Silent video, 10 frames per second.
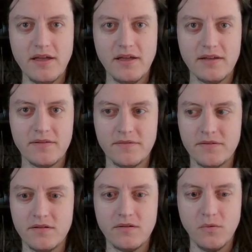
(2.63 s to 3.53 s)
Hey,
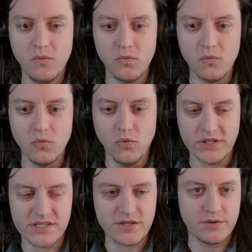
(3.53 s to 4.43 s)

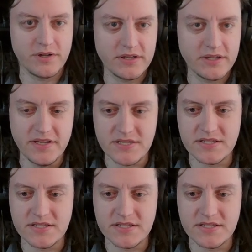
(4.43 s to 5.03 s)
what's going on, guys?